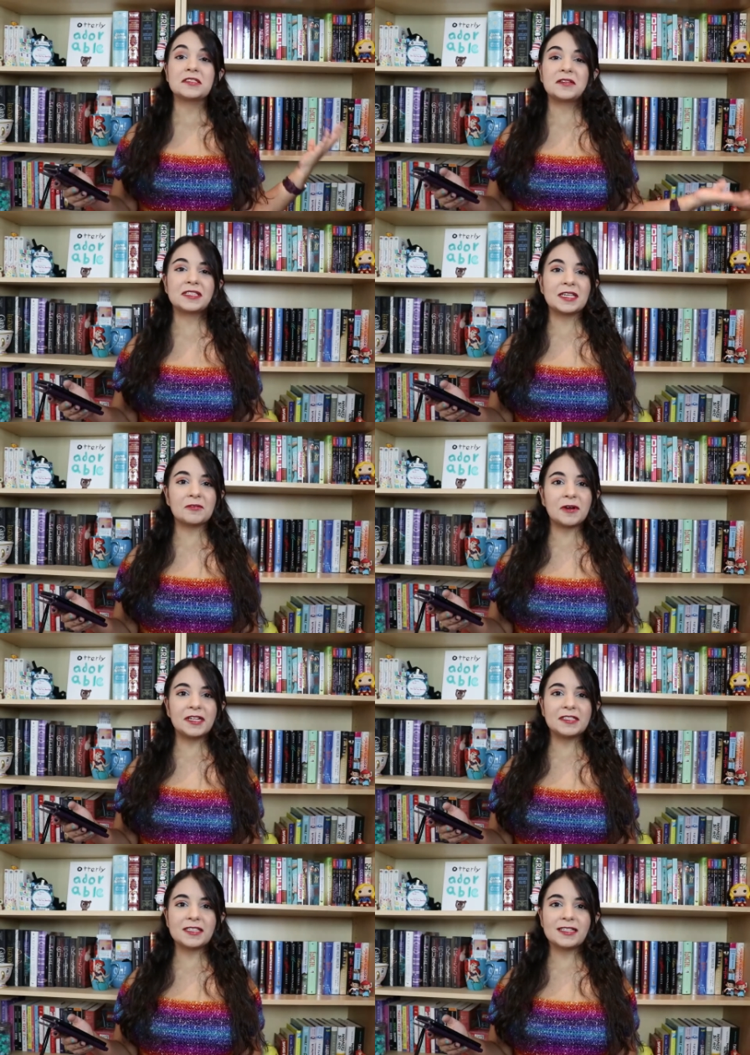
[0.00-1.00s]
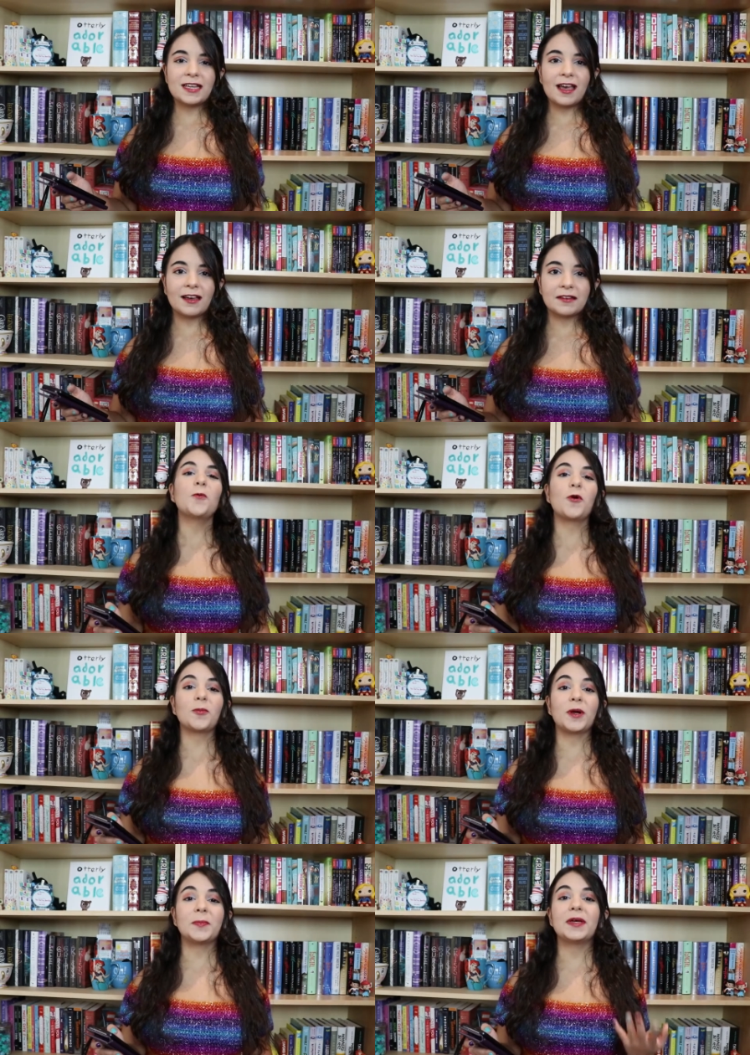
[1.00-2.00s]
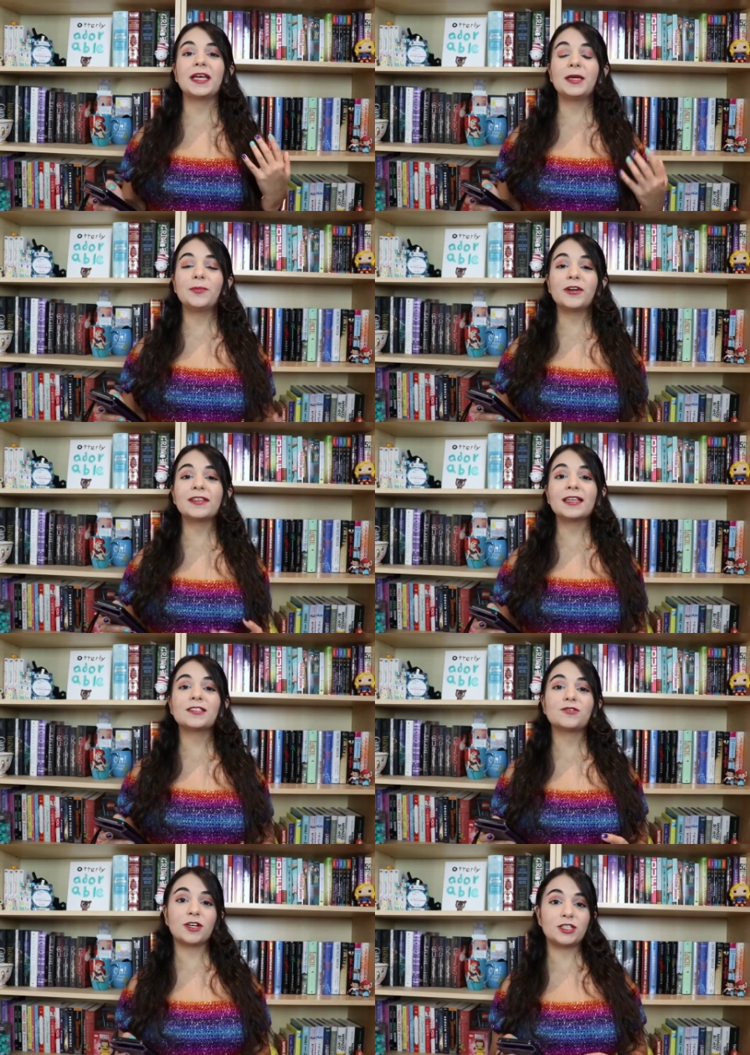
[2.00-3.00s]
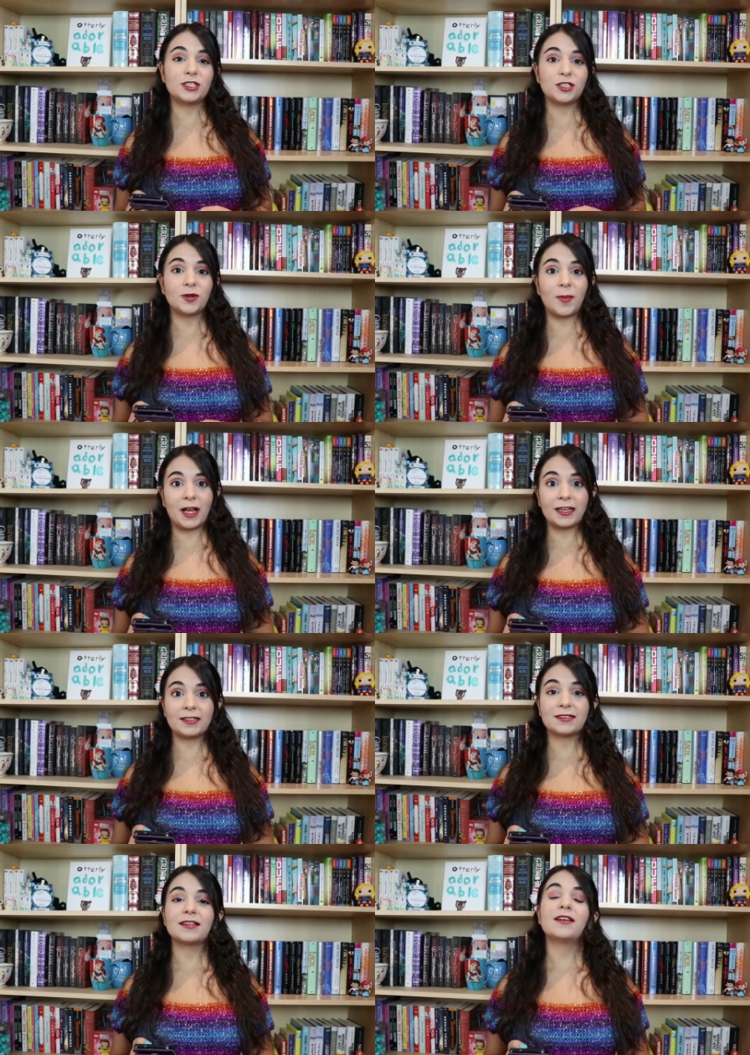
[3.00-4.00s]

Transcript: So let's get right into the tag. Warm Up, a book that stretches your mind.